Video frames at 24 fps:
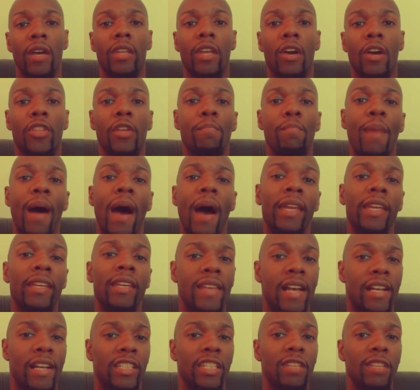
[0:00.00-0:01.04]
Now, the body
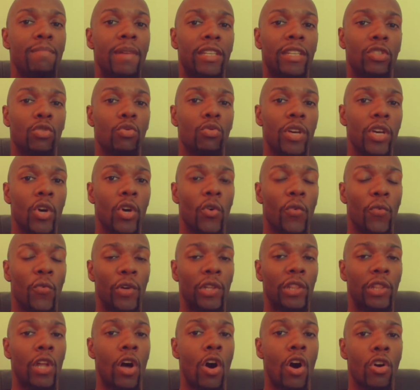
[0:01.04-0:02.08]
is actually meant to heal
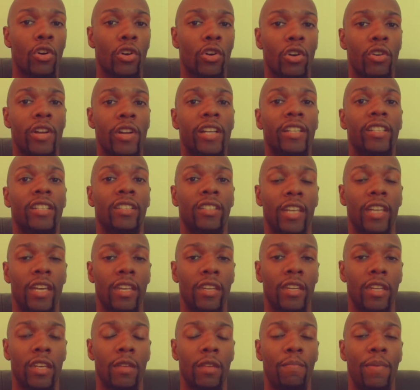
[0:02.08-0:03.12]
for longer,
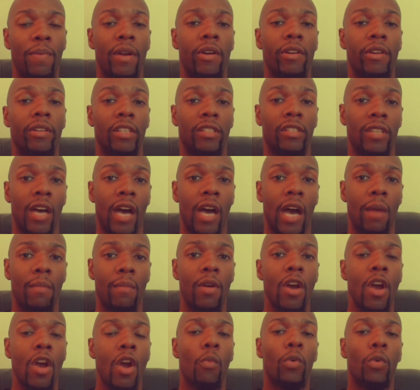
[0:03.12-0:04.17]
extended periods of time,